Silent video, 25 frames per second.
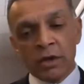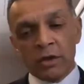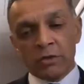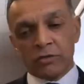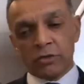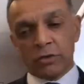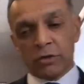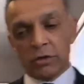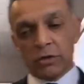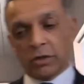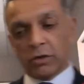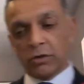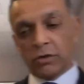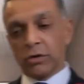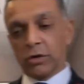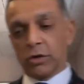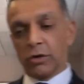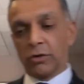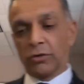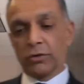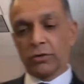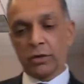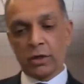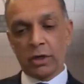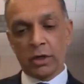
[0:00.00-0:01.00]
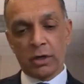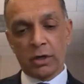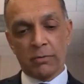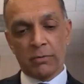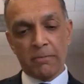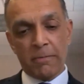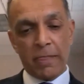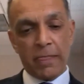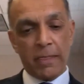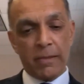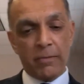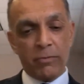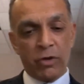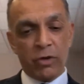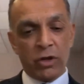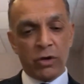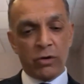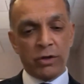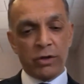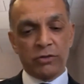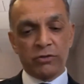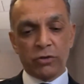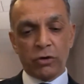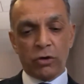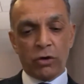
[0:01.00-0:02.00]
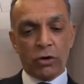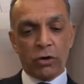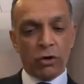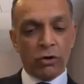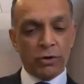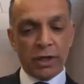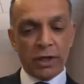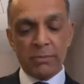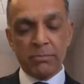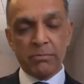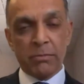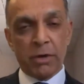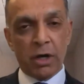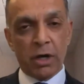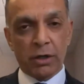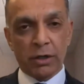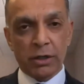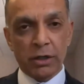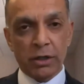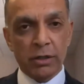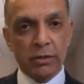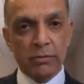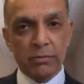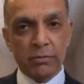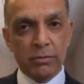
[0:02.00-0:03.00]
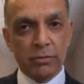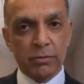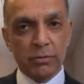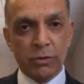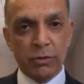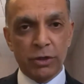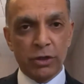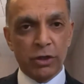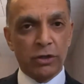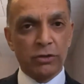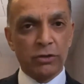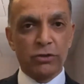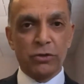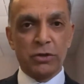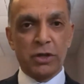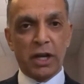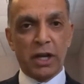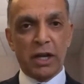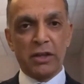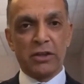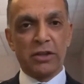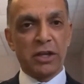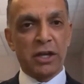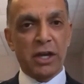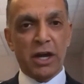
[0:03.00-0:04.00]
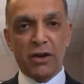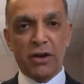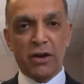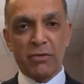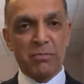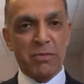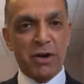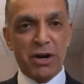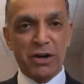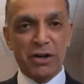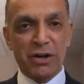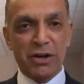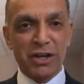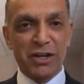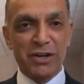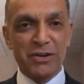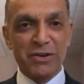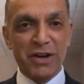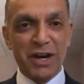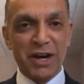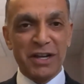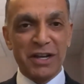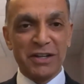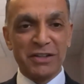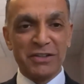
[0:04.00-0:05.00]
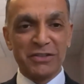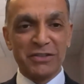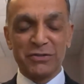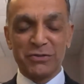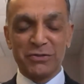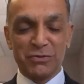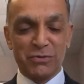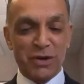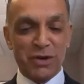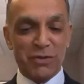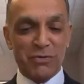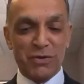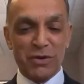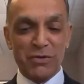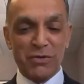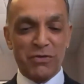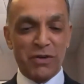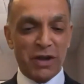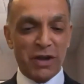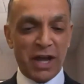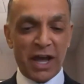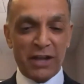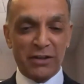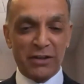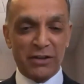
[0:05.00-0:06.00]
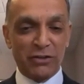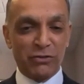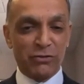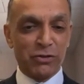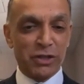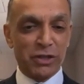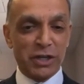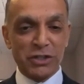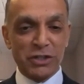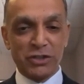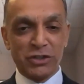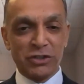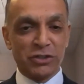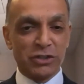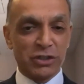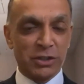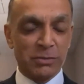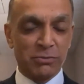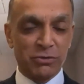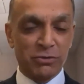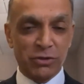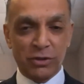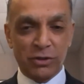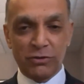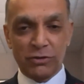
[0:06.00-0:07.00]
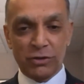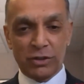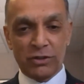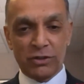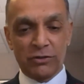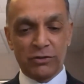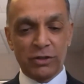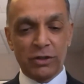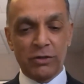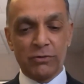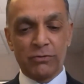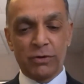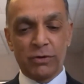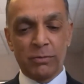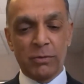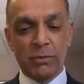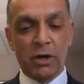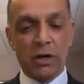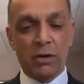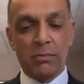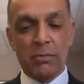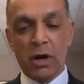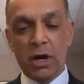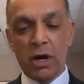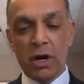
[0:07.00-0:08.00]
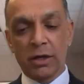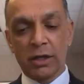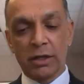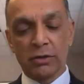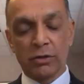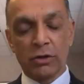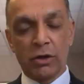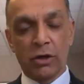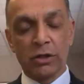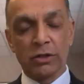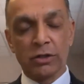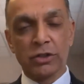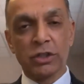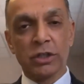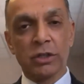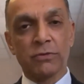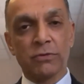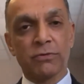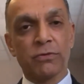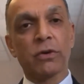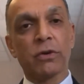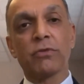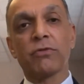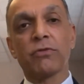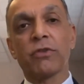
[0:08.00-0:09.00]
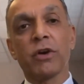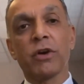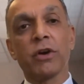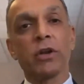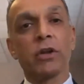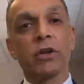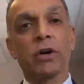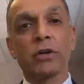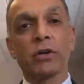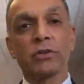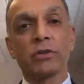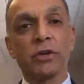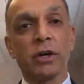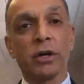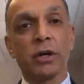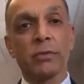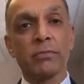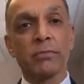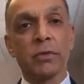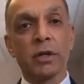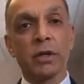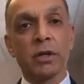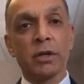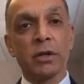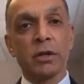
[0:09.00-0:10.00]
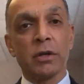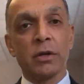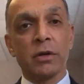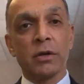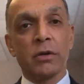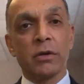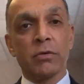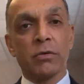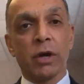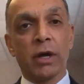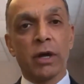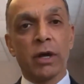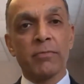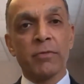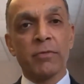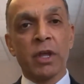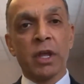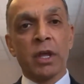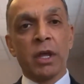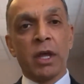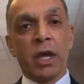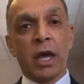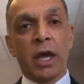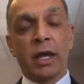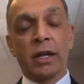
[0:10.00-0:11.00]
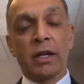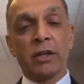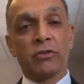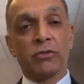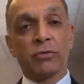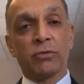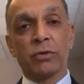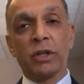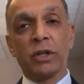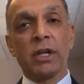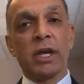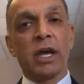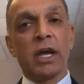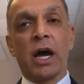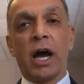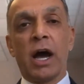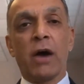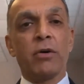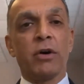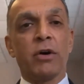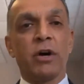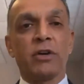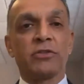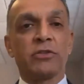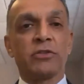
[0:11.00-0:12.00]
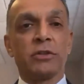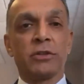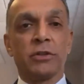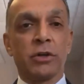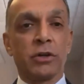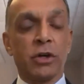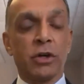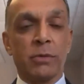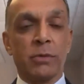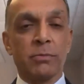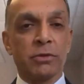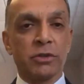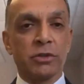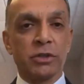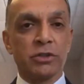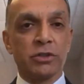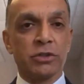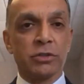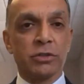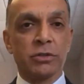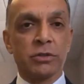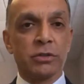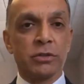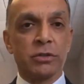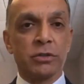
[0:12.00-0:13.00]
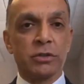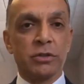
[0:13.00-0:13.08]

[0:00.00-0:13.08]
so loan growth uh, you know it's all in market we're not doing anything out of market right it's where we've had these relationships as you can see from our market knowledge here for a very long time right and it's really out hustling the competition